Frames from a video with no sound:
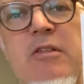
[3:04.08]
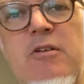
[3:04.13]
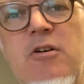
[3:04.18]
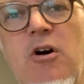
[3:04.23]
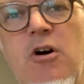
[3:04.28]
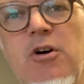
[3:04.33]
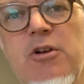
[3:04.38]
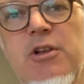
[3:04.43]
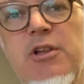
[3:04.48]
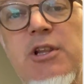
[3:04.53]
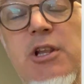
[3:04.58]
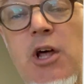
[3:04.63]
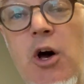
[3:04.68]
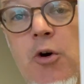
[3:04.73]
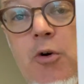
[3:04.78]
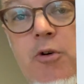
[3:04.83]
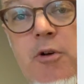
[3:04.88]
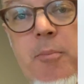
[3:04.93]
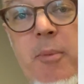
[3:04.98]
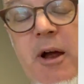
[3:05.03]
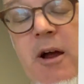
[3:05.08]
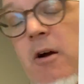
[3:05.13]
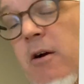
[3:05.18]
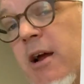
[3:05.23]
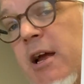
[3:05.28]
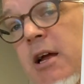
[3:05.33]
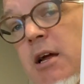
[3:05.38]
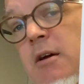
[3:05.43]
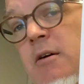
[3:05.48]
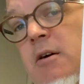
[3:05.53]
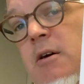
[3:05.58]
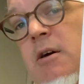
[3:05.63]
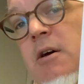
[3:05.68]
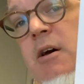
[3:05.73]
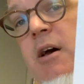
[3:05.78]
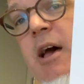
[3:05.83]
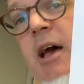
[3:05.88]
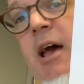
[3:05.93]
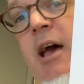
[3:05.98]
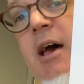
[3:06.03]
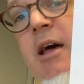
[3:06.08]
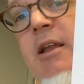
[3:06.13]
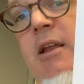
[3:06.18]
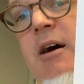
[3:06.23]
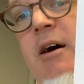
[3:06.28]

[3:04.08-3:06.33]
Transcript: called Load Bearing, and